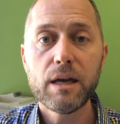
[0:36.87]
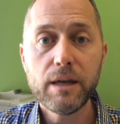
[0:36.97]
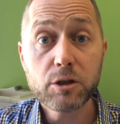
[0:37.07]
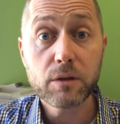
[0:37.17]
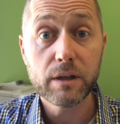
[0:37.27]

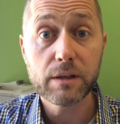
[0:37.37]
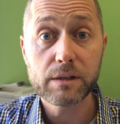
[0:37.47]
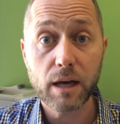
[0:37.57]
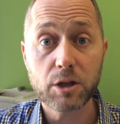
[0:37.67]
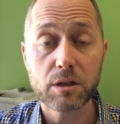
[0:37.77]
Each of these
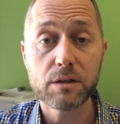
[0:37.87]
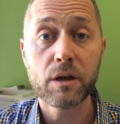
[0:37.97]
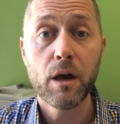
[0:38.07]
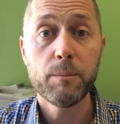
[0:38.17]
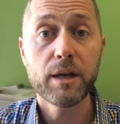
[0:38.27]

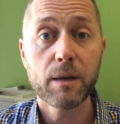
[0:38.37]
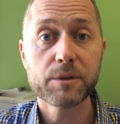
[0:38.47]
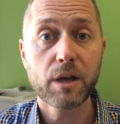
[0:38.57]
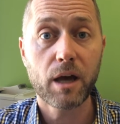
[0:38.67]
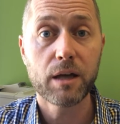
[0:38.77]
sections
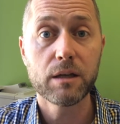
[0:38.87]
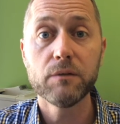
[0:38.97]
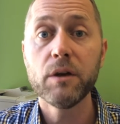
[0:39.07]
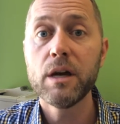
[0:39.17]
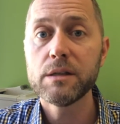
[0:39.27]
becomes a kind
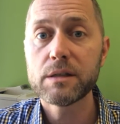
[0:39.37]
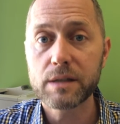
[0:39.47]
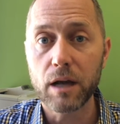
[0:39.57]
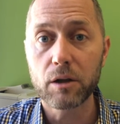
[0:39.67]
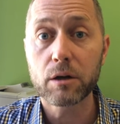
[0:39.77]
of
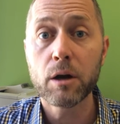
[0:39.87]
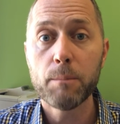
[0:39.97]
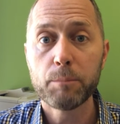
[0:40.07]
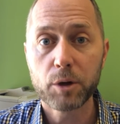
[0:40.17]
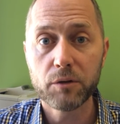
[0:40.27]
stellar
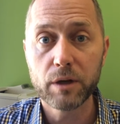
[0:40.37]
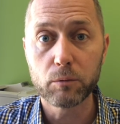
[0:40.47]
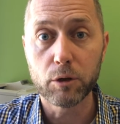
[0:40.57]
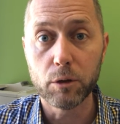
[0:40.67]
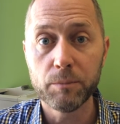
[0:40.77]

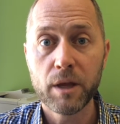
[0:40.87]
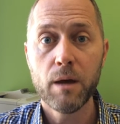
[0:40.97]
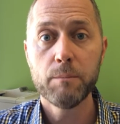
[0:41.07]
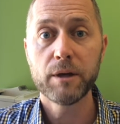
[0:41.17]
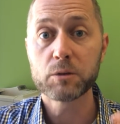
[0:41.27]
birthing room,
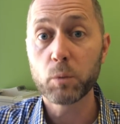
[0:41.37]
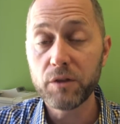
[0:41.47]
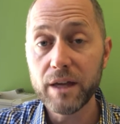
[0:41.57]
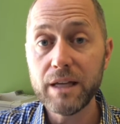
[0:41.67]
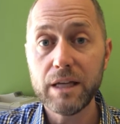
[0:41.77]
because
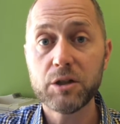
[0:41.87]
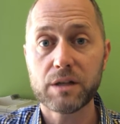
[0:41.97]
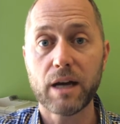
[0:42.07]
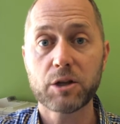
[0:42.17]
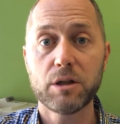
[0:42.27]
within each
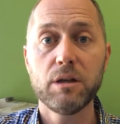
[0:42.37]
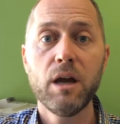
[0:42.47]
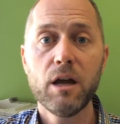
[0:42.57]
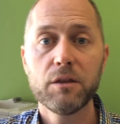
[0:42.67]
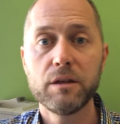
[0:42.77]
section,
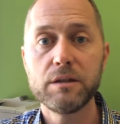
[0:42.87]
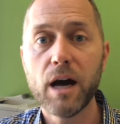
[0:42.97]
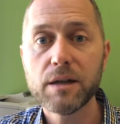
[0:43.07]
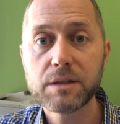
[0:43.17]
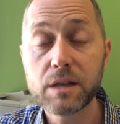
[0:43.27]
the
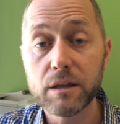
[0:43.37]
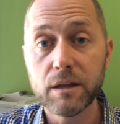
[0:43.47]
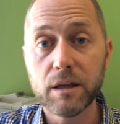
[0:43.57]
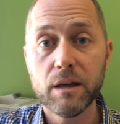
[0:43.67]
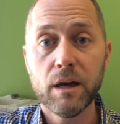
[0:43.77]
dust
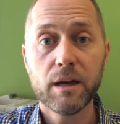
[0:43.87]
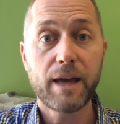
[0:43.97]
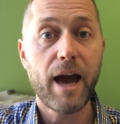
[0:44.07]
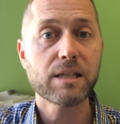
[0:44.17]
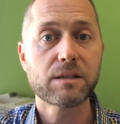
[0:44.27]
and the
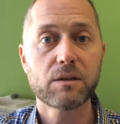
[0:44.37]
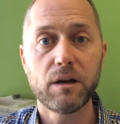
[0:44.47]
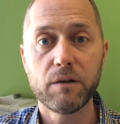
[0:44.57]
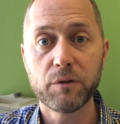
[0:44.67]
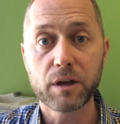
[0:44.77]
gas
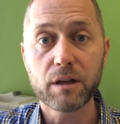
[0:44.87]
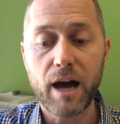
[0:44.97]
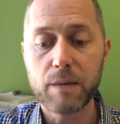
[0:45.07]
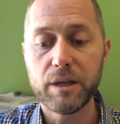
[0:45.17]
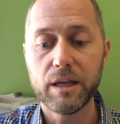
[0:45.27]
of the
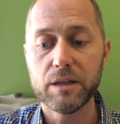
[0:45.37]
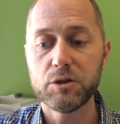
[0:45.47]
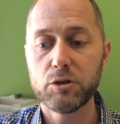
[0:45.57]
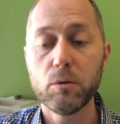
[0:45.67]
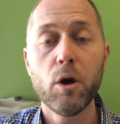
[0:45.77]
cloud begin
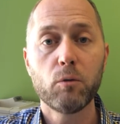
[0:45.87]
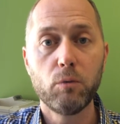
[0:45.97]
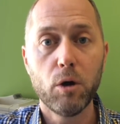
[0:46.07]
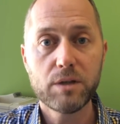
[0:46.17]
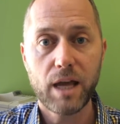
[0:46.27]
to
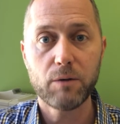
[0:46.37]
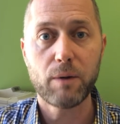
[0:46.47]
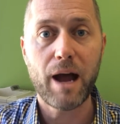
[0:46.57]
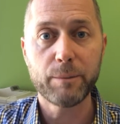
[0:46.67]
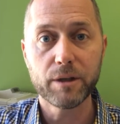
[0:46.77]
rotate
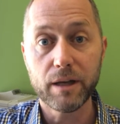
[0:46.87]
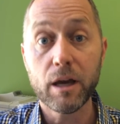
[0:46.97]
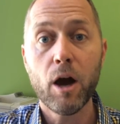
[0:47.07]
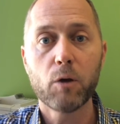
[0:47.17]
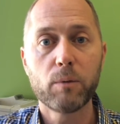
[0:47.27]

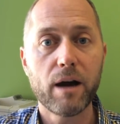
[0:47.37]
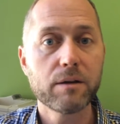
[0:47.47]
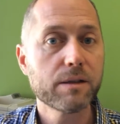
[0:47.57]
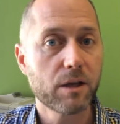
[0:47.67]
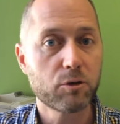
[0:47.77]
rapidly
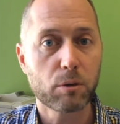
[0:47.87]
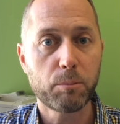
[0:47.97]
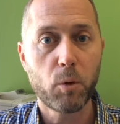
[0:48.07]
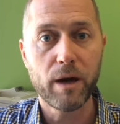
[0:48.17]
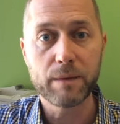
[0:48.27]
around a central
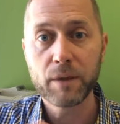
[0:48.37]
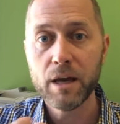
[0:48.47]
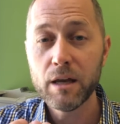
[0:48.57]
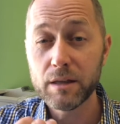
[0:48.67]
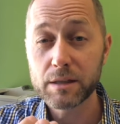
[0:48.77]
point.
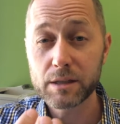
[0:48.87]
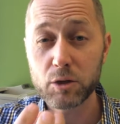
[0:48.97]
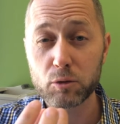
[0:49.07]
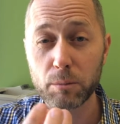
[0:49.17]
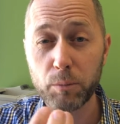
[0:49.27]
This
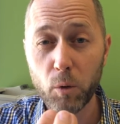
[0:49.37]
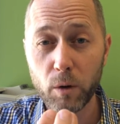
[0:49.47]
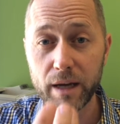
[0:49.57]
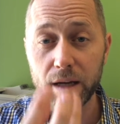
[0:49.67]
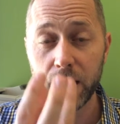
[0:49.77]
central
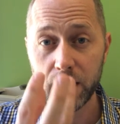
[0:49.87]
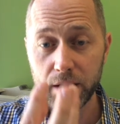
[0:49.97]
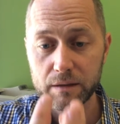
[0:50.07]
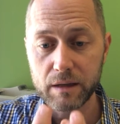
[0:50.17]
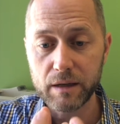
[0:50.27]
point
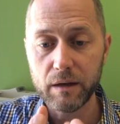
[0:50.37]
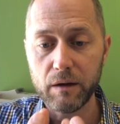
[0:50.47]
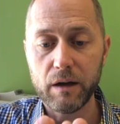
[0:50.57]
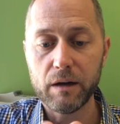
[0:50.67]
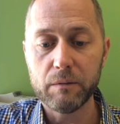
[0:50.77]

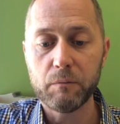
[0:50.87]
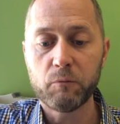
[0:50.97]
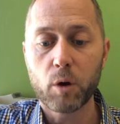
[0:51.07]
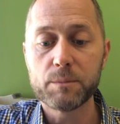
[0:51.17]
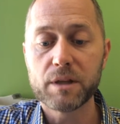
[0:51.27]
that
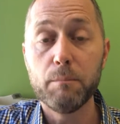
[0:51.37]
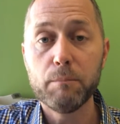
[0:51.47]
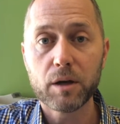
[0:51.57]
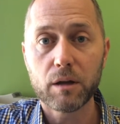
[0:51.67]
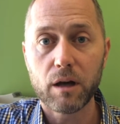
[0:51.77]
forms in the
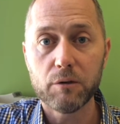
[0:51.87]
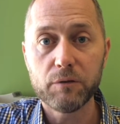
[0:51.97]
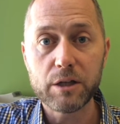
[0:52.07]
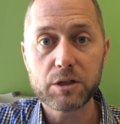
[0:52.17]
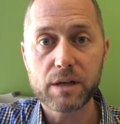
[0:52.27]
middle of
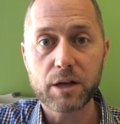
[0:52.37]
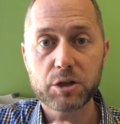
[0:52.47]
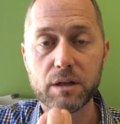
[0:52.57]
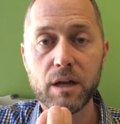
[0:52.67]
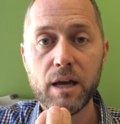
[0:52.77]
each
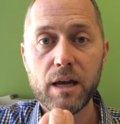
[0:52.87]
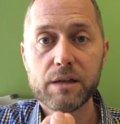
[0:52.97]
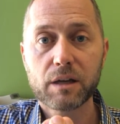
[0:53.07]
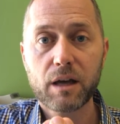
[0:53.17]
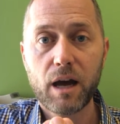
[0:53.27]
section
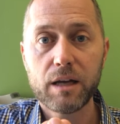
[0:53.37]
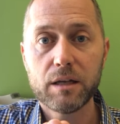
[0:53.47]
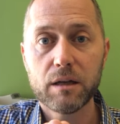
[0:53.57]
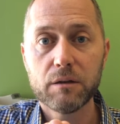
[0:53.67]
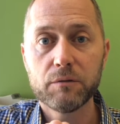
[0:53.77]
is a kind
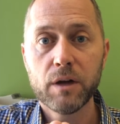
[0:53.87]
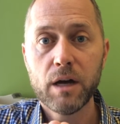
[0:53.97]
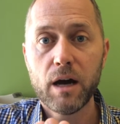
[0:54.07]
of